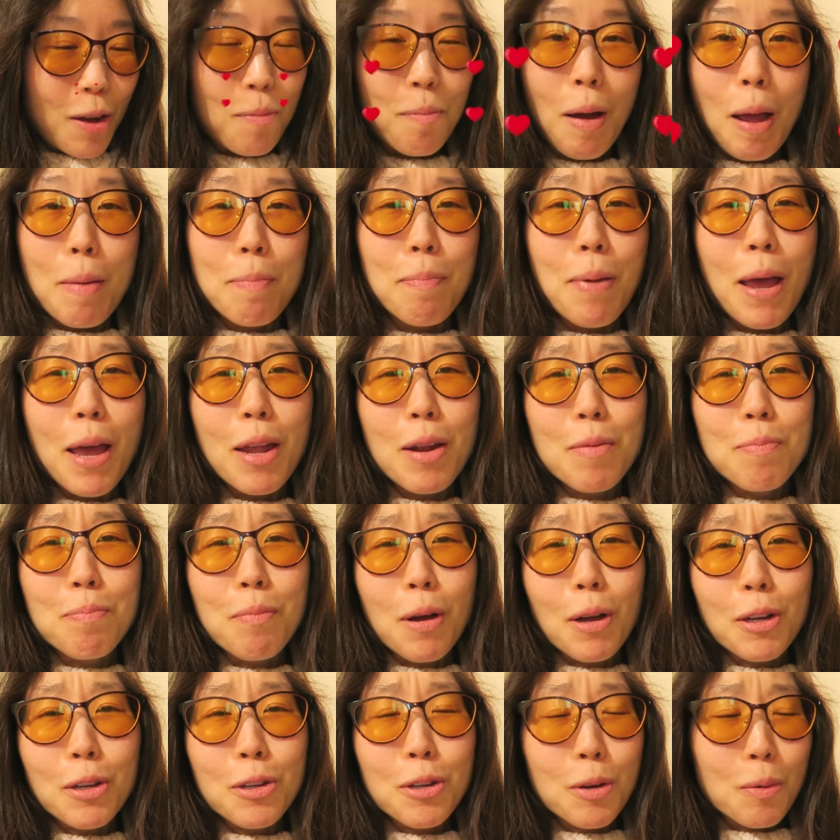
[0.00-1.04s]
My pet
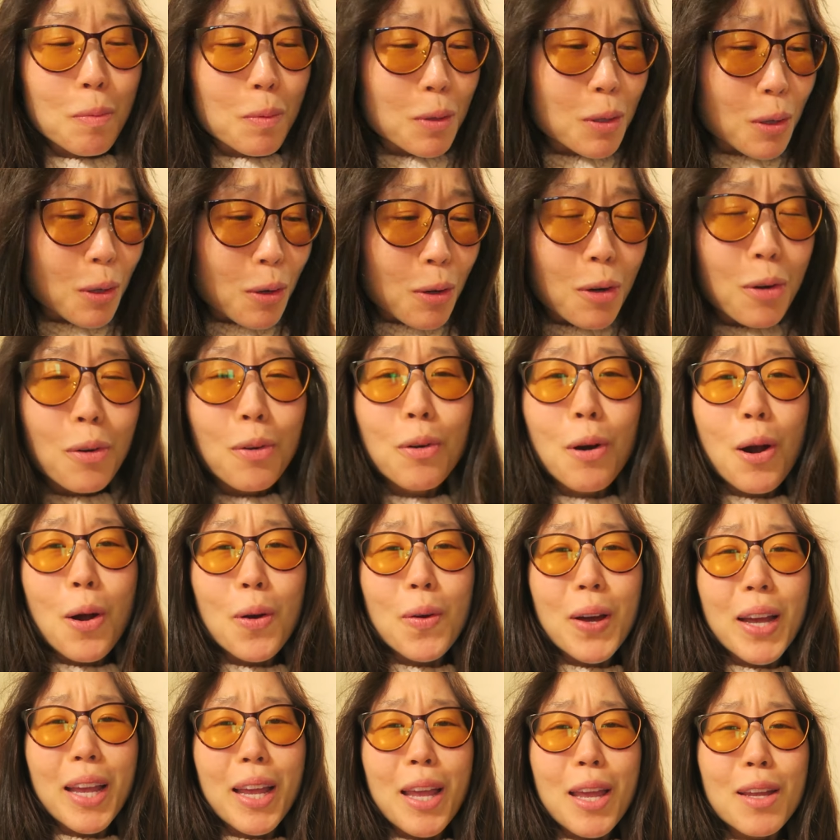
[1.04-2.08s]
mushrooms are
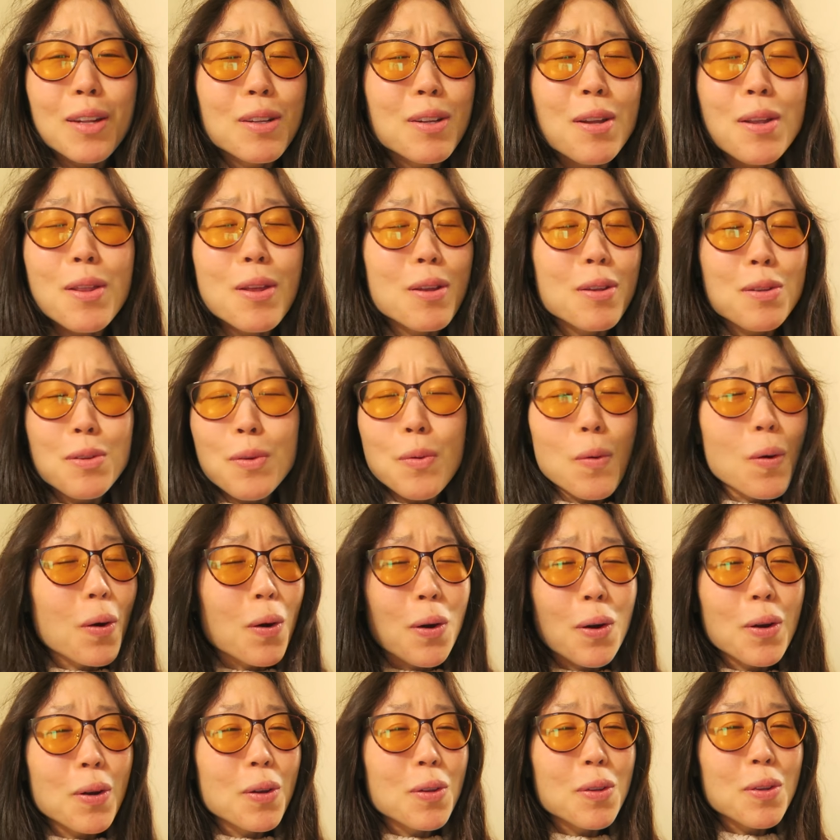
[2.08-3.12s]
growing into this
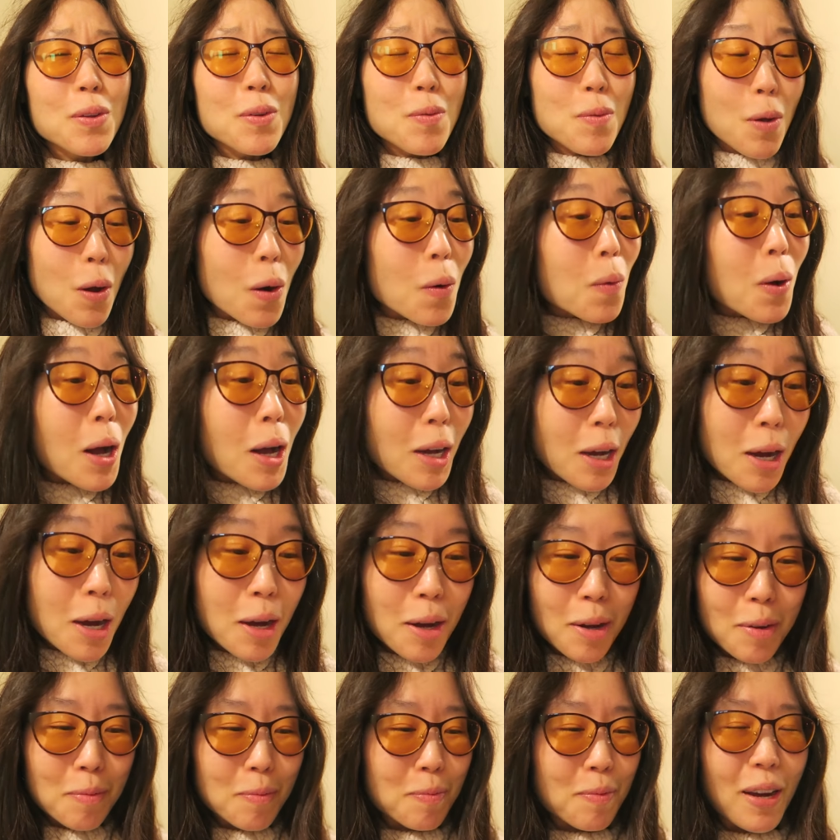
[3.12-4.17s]
world.
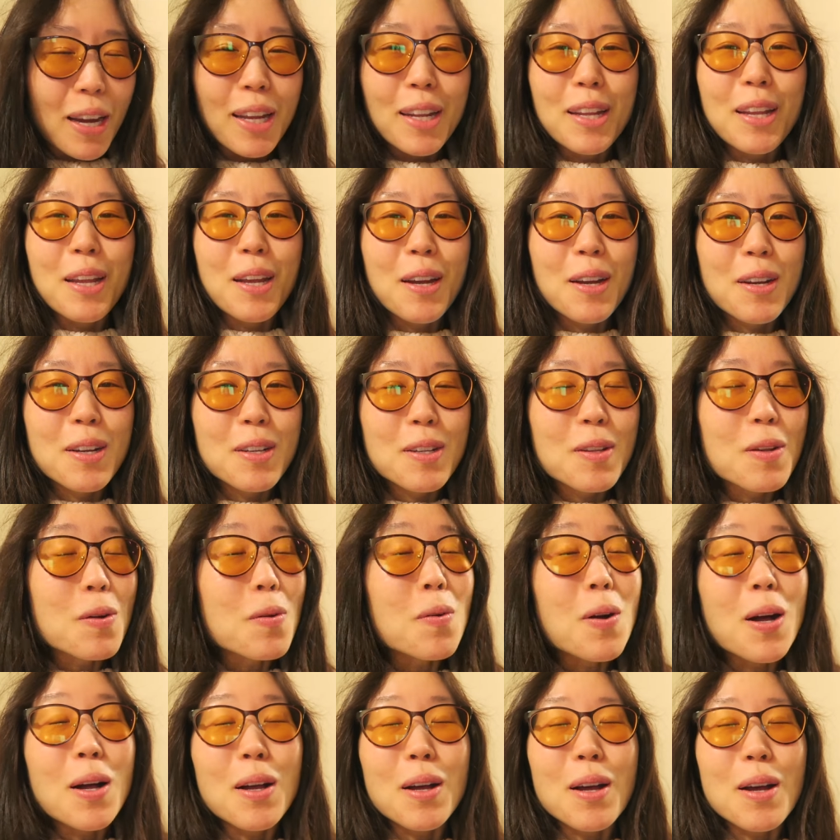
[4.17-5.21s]
Welcome, my dears,
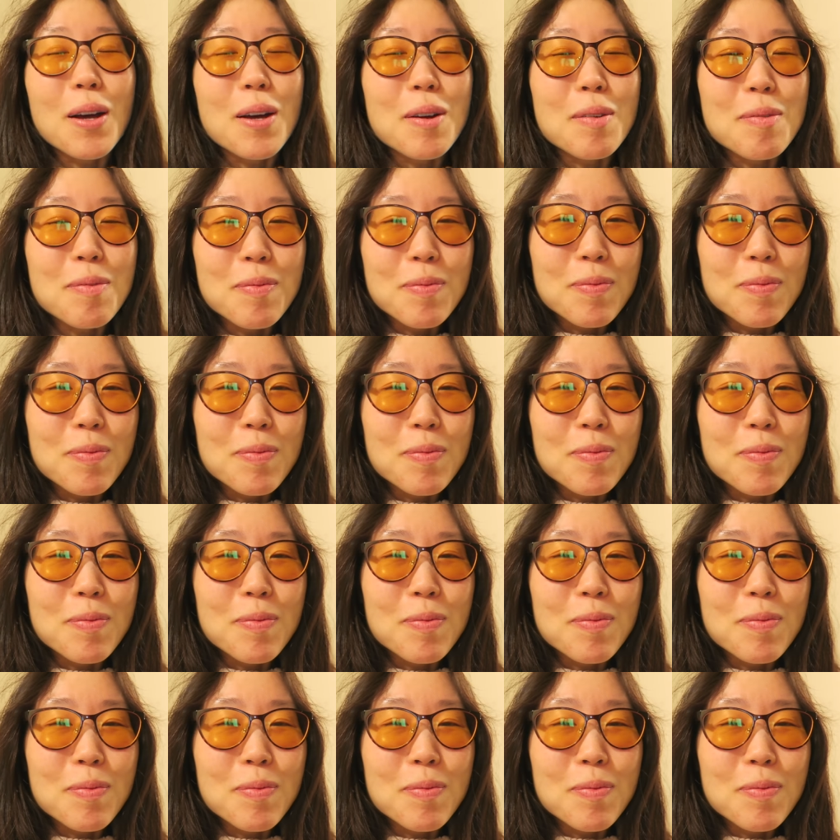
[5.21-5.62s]
welcome.